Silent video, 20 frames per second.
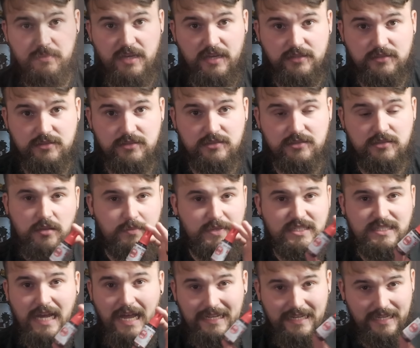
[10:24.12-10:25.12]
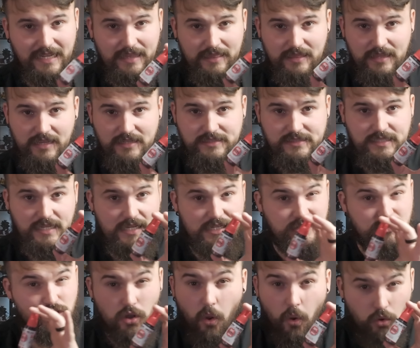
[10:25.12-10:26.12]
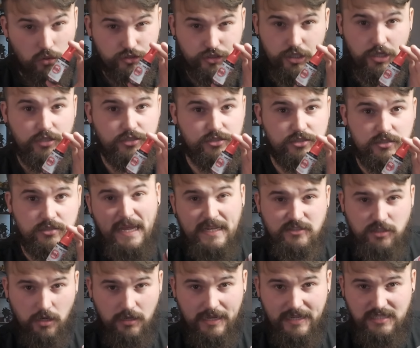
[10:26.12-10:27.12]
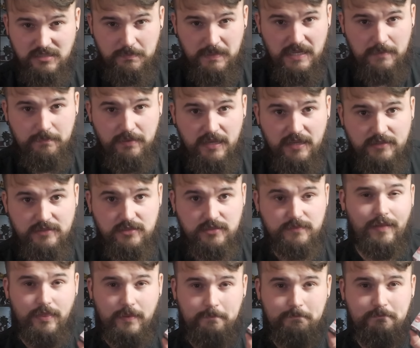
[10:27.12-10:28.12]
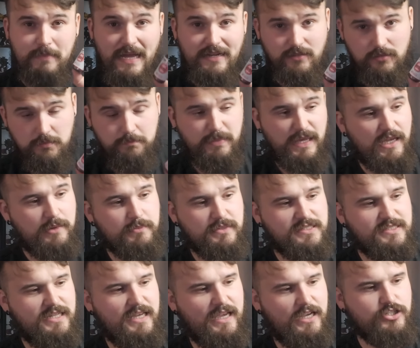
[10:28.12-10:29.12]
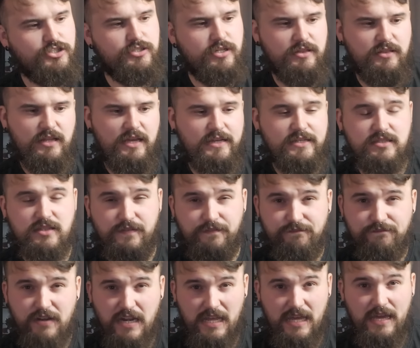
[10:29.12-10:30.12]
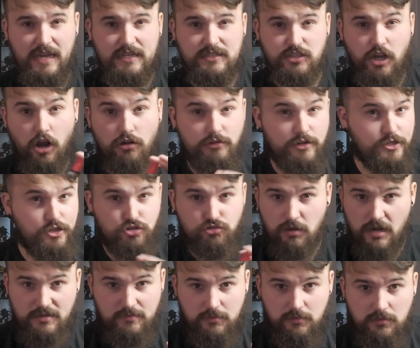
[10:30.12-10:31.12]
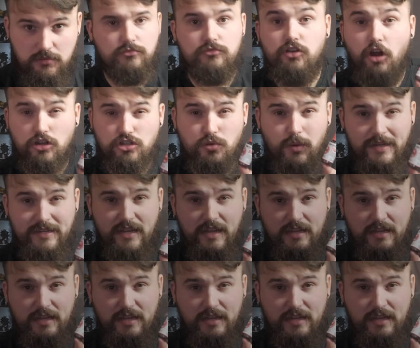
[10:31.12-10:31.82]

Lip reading: paints, the metallic in this is gorgeous. Paints on like a speed paint, and the metal pigmentation in this, the flakes, are incredible. Not quite